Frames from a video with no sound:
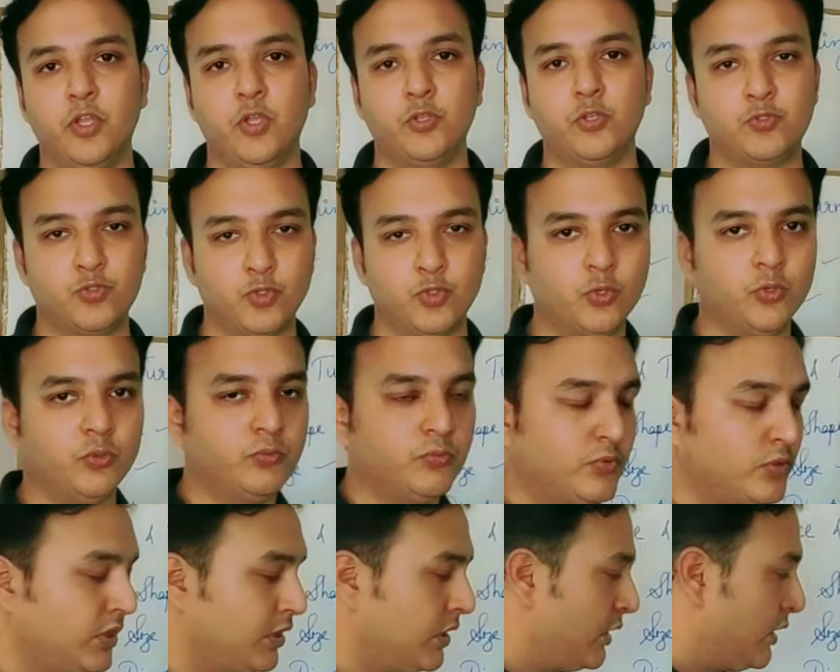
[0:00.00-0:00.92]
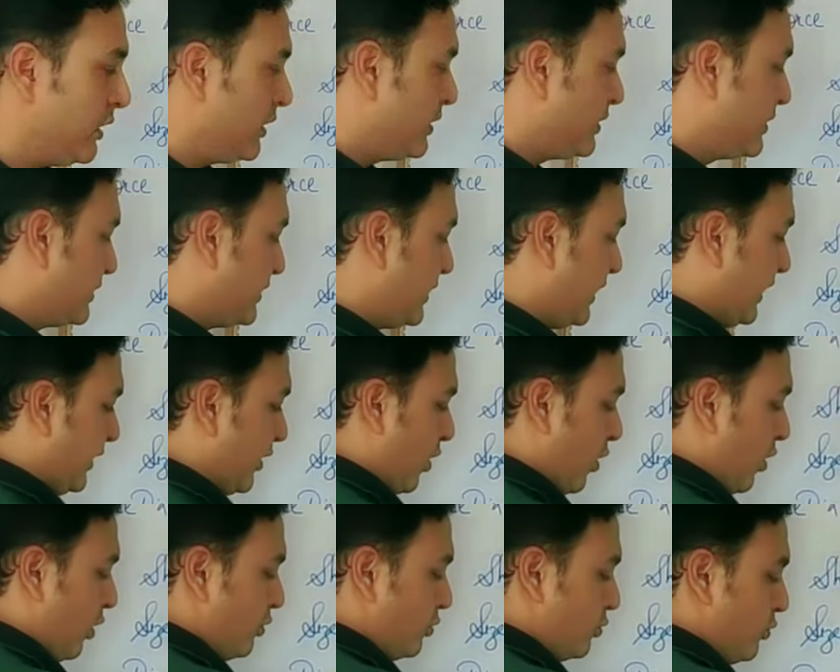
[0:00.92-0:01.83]
So state
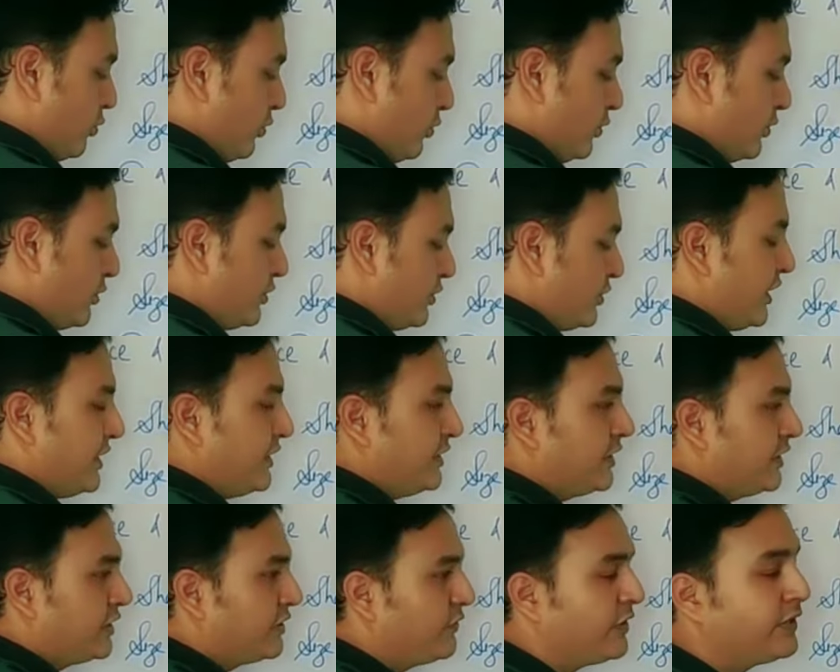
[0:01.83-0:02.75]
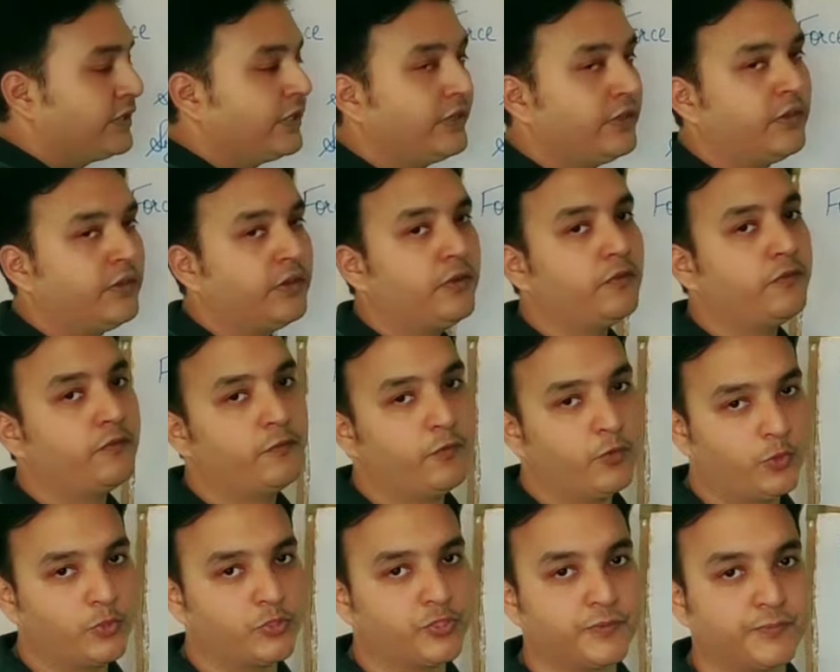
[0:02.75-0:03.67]
also changes with
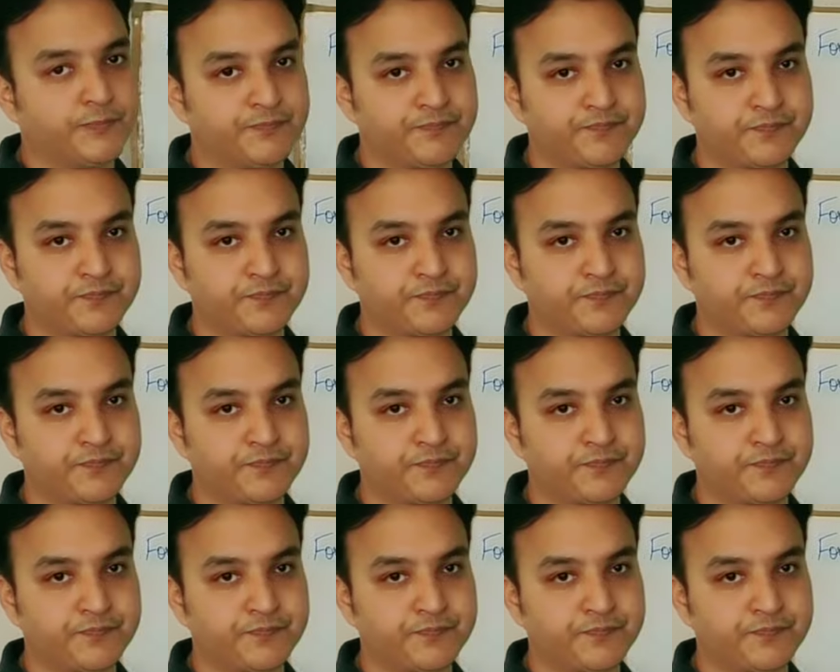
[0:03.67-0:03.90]
force.